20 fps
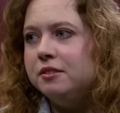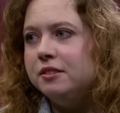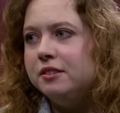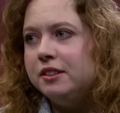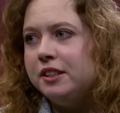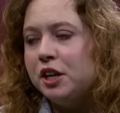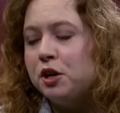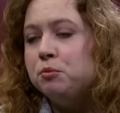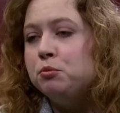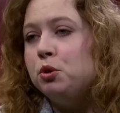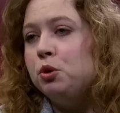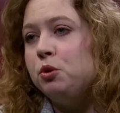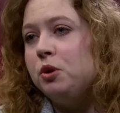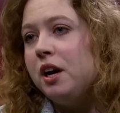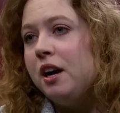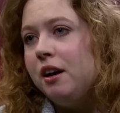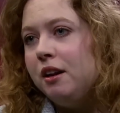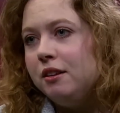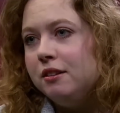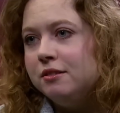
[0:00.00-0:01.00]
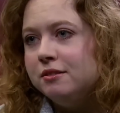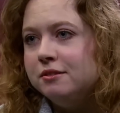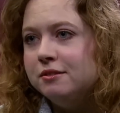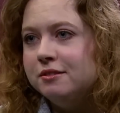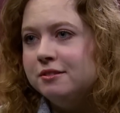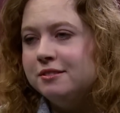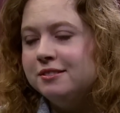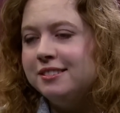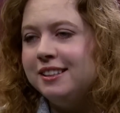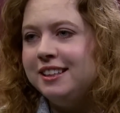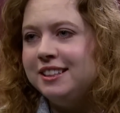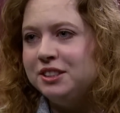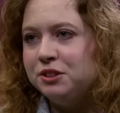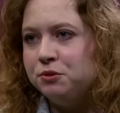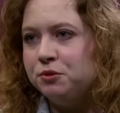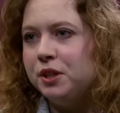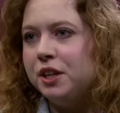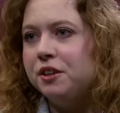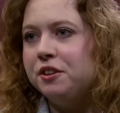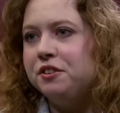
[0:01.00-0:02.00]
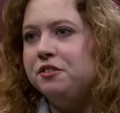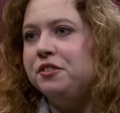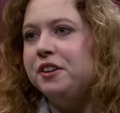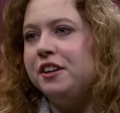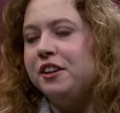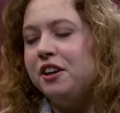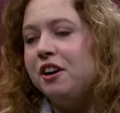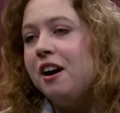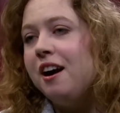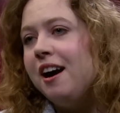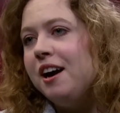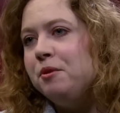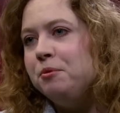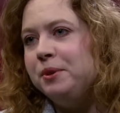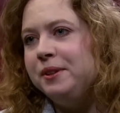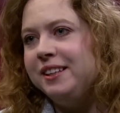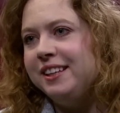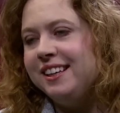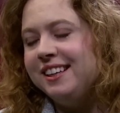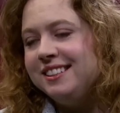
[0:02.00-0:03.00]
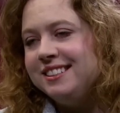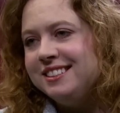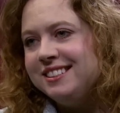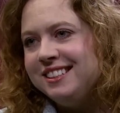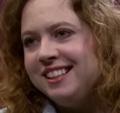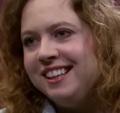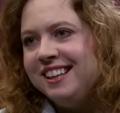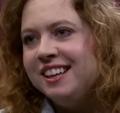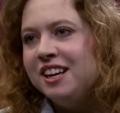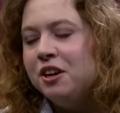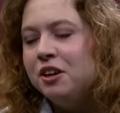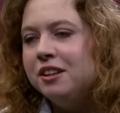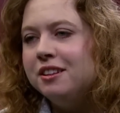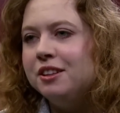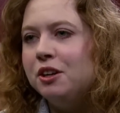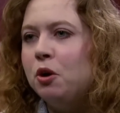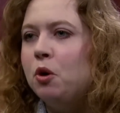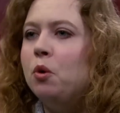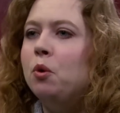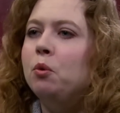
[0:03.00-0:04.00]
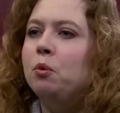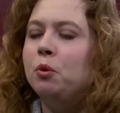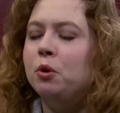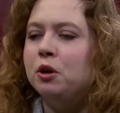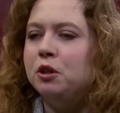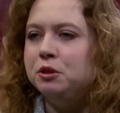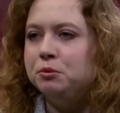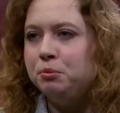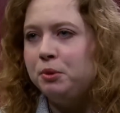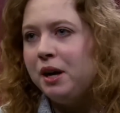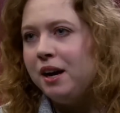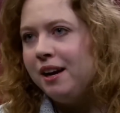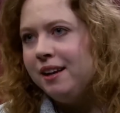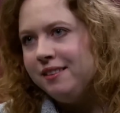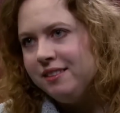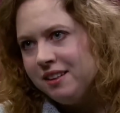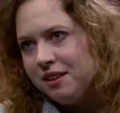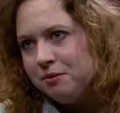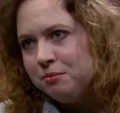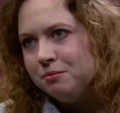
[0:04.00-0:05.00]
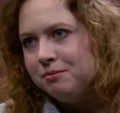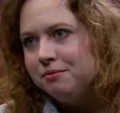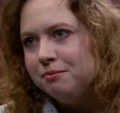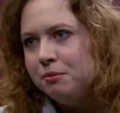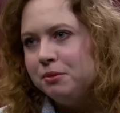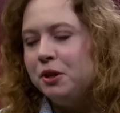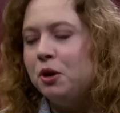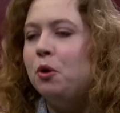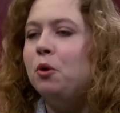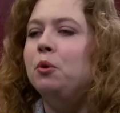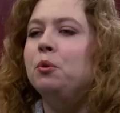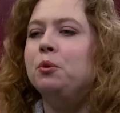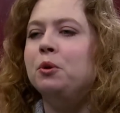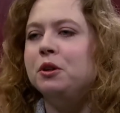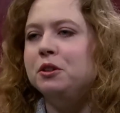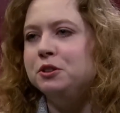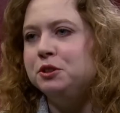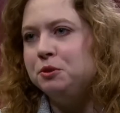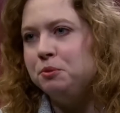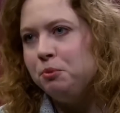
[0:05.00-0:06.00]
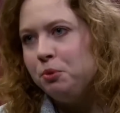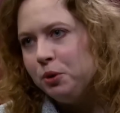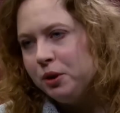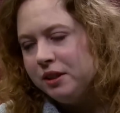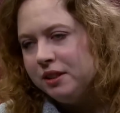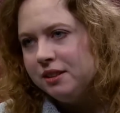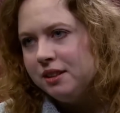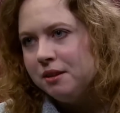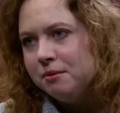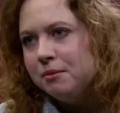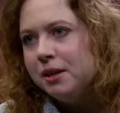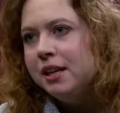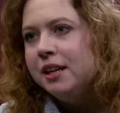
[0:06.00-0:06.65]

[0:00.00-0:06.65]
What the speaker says: their morale is very, very high when they can see the whole world behind them, the whole world supporting them.